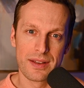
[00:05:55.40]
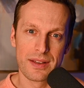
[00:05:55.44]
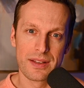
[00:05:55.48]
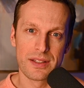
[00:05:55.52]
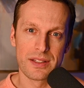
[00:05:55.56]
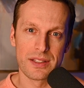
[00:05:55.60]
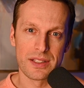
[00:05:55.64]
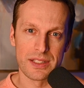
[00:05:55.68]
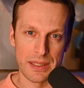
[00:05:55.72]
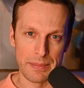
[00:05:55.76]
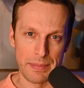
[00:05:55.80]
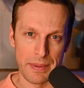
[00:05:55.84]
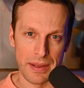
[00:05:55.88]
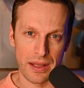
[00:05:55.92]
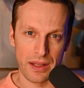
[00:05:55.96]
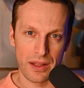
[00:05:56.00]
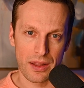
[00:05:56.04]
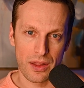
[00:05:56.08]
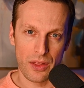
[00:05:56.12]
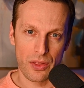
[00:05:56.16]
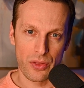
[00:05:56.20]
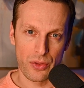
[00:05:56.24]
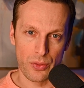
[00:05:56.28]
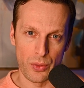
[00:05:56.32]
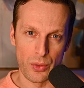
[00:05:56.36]
slipping
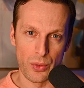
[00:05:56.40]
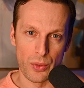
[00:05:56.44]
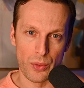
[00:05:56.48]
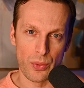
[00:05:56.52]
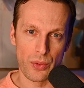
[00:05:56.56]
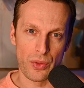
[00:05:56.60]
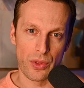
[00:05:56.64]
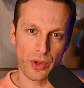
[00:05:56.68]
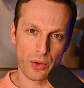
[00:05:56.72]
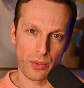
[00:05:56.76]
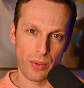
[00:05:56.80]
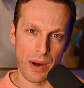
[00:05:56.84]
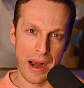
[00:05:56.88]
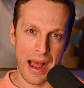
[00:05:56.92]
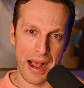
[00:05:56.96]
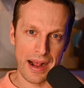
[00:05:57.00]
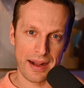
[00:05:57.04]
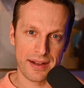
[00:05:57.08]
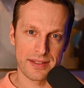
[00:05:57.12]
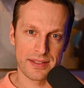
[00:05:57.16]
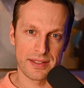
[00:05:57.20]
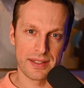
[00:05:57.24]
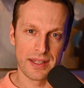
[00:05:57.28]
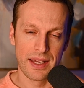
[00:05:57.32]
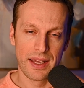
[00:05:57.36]
through the
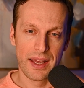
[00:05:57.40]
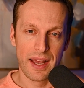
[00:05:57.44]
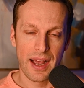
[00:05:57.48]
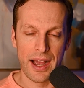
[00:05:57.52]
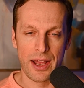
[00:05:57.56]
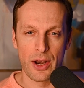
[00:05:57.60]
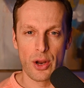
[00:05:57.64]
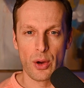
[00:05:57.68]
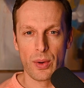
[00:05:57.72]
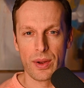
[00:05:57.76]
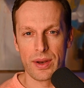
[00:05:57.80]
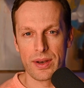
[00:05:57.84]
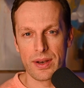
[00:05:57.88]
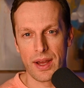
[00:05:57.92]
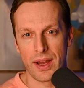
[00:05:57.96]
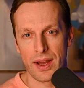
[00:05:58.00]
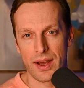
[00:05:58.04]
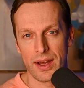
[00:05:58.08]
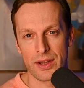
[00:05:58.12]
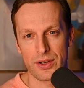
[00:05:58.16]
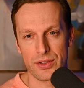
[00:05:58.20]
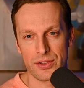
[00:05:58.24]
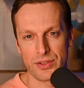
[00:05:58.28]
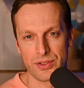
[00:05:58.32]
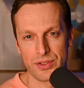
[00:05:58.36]
cracks. I know in
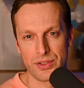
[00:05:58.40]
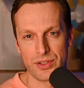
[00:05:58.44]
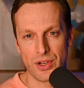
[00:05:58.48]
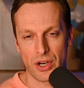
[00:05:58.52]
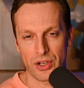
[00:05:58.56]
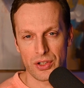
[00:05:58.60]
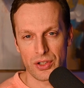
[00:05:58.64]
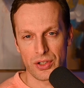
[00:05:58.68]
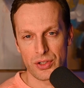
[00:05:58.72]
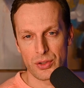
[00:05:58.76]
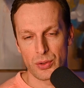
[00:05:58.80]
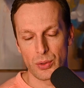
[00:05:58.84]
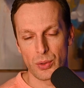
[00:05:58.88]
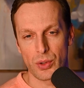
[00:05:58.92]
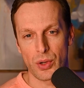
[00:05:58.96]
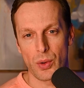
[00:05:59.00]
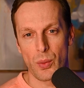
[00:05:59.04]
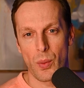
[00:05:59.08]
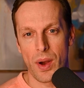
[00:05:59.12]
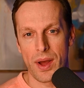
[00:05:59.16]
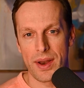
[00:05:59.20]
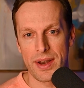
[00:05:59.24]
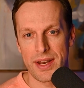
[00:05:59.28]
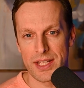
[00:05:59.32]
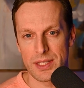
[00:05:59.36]
uh, Dr. Atul
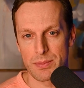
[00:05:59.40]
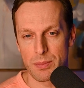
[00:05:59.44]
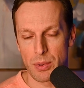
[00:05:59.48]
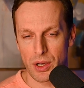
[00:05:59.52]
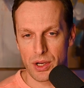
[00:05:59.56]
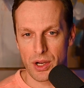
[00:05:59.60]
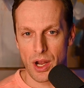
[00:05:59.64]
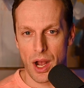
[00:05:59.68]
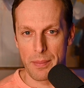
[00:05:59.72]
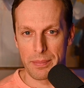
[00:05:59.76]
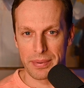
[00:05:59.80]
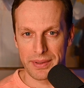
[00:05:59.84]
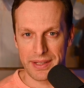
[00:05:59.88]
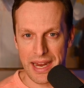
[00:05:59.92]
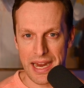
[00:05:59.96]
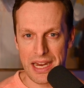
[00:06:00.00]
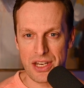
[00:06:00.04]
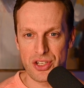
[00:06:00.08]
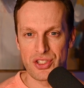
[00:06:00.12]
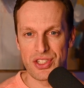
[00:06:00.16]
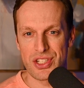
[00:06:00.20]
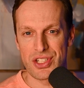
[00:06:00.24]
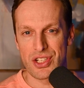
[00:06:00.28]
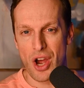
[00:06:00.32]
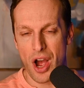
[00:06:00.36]
Gawande's book,
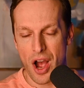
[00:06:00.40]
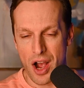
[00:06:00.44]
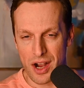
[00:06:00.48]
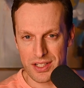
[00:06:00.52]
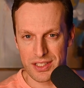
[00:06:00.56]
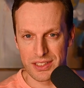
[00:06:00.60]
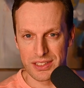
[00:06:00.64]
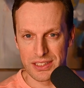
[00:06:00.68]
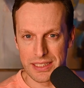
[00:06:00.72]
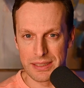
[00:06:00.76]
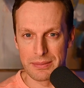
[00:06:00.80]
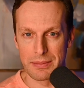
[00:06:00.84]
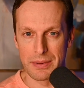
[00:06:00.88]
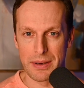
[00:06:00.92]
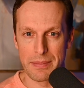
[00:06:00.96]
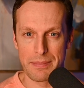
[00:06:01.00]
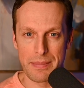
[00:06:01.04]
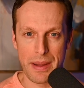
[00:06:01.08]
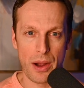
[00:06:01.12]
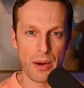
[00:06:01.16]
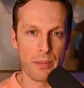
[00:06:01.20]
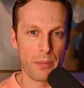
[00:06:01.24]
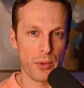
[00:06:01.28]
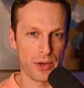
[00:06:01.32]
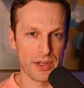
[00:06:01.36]
Complications, he talks a little bit
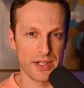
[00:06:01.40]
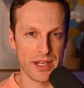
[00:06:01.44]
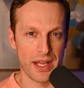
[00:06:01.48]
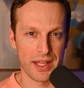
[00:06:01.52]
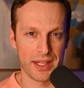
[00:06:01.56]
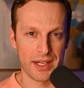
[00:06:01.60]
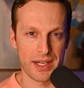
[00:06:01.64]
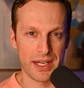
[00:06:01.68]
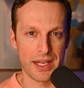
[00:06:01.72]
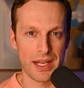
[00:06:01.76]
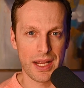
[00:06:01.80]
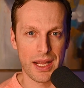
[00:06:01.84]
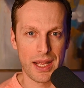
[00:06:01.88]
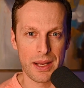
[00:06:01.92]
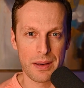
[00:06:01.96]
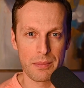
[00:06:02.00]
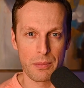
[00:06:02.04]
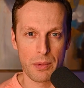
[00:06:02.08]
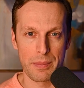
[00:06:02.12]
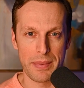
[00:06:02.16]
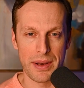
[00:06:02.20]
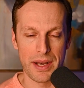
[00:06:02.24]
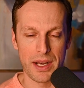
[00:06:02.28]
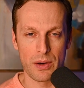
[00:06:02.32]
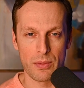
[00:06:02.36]
about mortality and
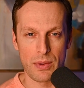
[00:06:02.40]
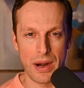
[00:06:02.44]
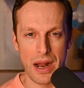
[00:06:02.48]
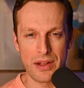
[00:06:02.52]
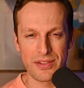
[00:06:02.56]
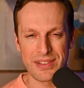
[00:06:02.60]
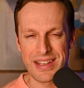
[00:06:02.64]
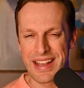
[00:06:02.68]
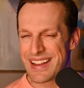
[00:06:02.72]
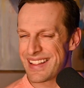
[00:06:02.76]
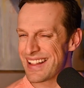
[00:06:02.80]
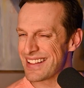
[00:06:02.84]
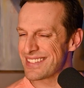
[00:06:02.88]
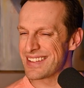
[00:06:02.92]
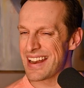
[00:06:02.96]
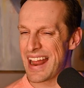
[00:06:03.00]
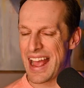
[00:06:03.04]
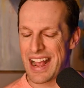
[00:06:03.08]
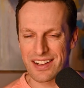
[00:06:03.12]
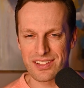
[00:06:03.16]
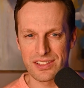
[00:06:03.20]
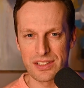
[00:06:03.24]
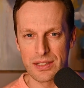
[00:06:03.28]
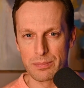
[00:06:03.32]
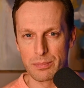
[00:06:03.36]
morbidity rounds. And that's an
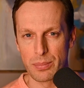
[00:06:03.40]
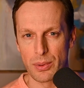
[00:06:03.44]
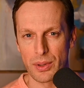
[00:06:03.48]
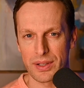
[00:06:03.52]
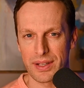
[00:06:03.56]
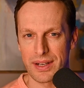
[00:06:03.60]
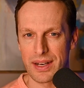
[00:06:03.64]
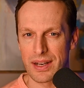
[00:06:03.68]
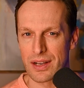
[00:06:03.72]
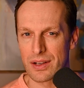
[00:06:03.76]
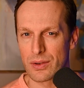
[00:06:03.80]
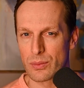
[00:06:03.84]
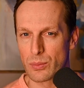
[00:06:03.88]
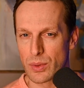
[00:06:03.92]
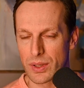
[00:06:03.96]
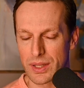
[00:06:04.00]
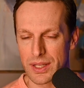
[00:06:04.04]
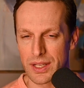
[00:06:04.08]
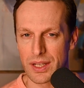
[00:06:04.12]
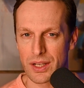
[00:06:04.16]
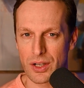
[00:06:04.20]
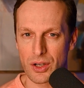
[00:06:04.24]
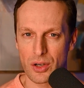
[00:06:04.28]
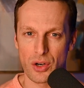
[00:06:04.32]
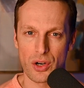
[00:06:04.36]
excellent book. And I'd
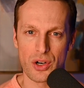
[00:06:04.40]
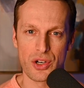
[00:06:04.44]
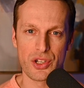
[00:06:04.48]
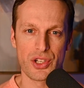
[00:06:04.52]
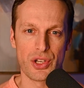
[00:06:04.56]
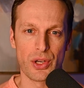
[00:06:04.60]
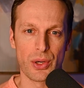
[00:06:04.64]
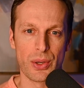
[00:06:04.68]
really encourage